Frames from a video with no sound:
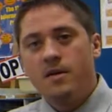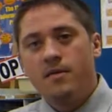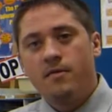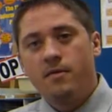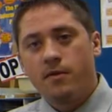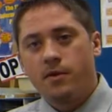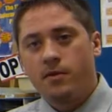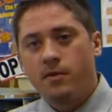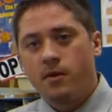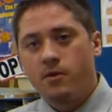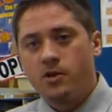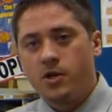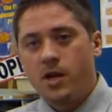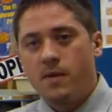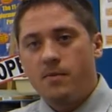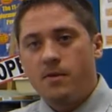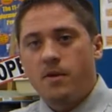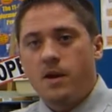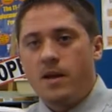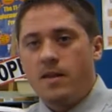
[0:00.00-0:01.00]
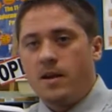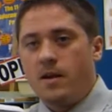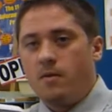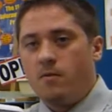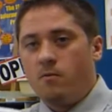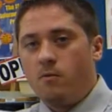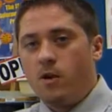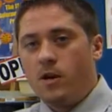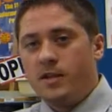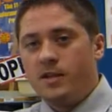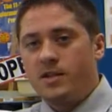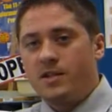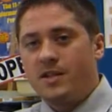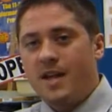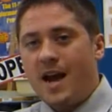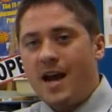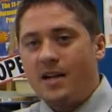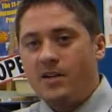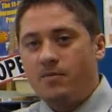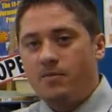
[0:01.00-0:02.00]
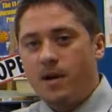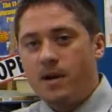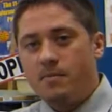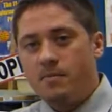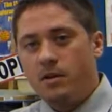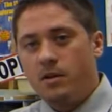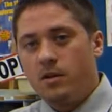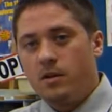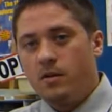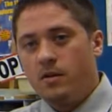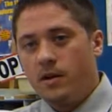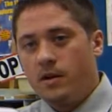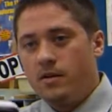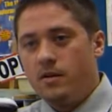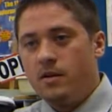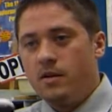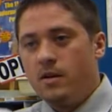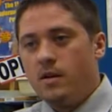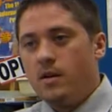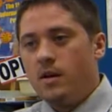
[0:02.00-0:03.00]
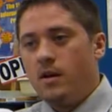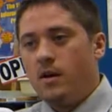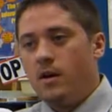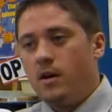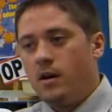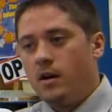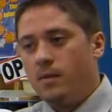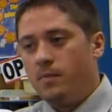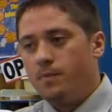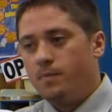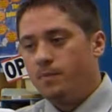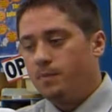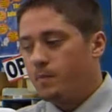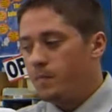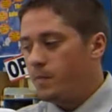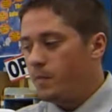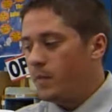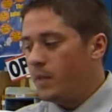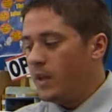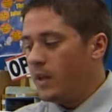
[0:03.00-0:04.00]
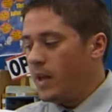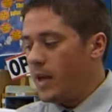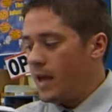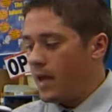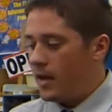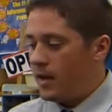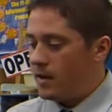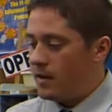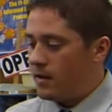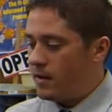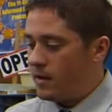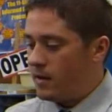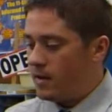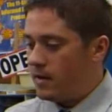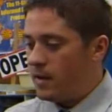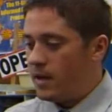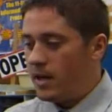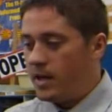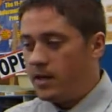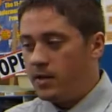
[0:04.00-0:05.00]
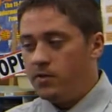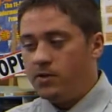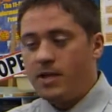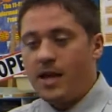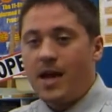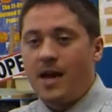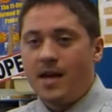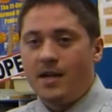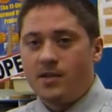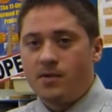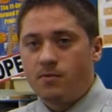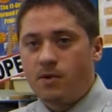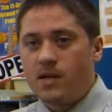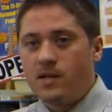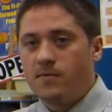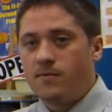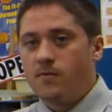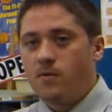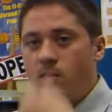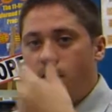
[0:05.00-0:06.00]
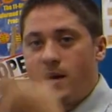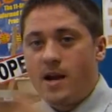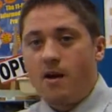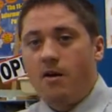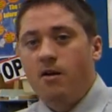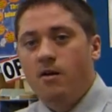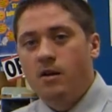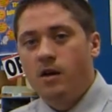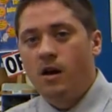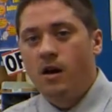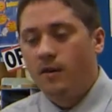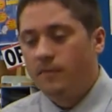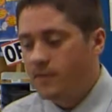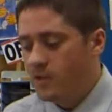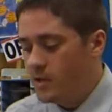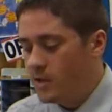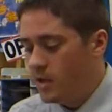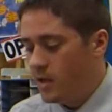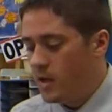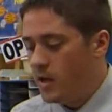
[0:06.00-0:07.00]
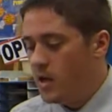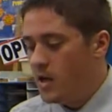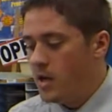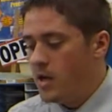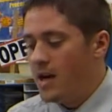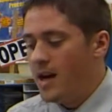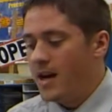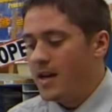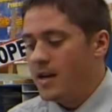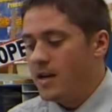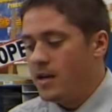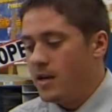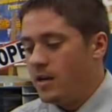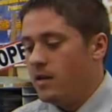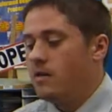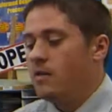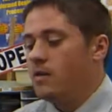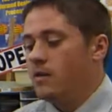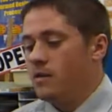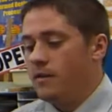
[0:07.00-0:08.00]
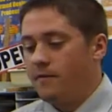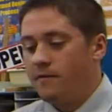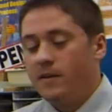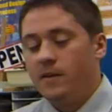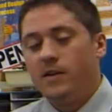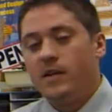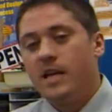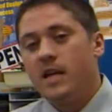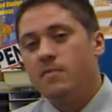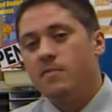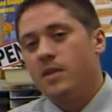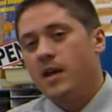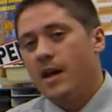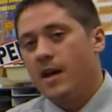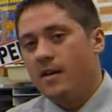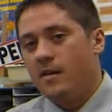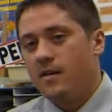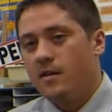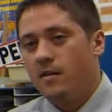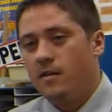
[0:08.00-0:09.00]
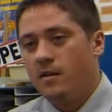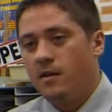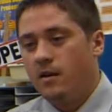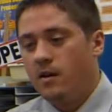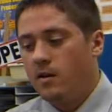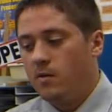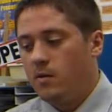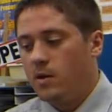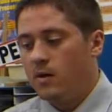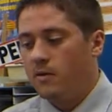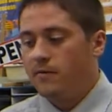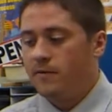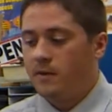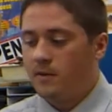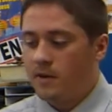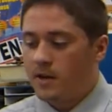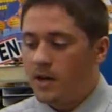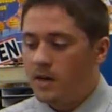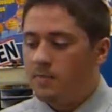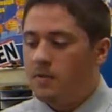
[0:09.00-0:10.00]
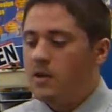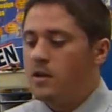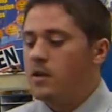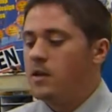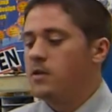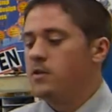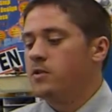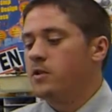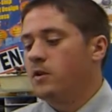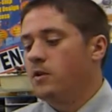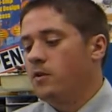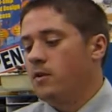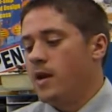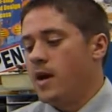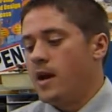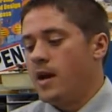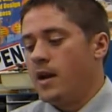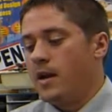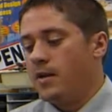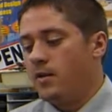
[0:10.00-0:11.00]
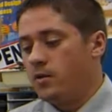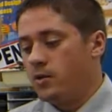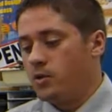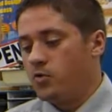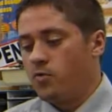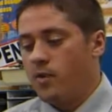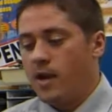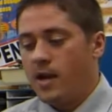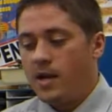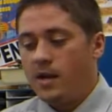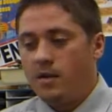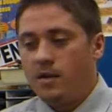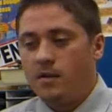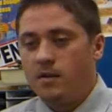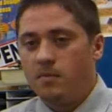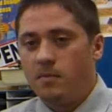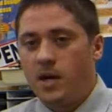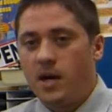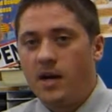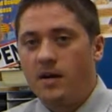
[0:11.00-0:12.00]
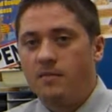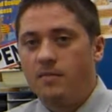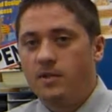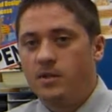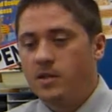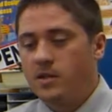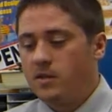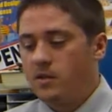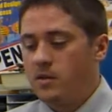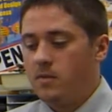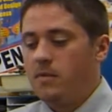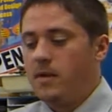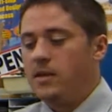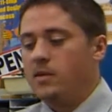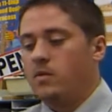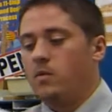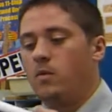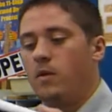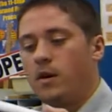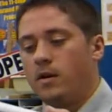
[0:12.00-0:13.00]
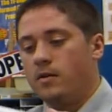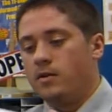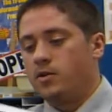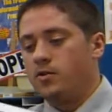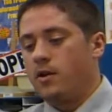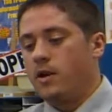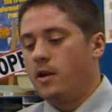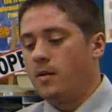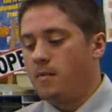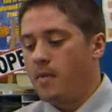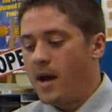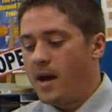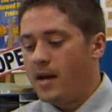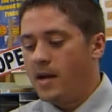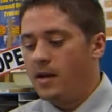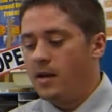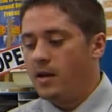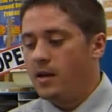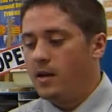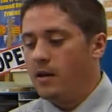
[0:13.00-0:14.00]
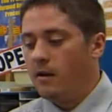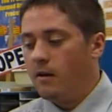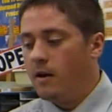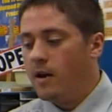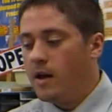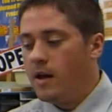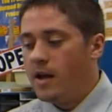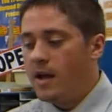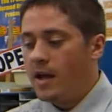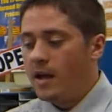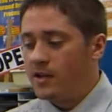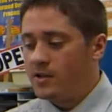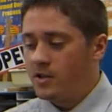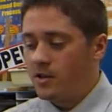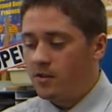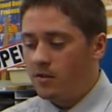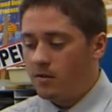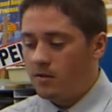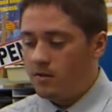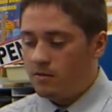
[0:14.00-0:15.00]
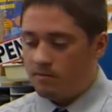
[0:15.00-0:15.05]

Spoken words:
for the grow chamber, and then one stacked right below it, I use that as the reservoir. Now, obviously, I need to keep that well filled up so that I don't drain the bottom system as the water is draining back into here. And so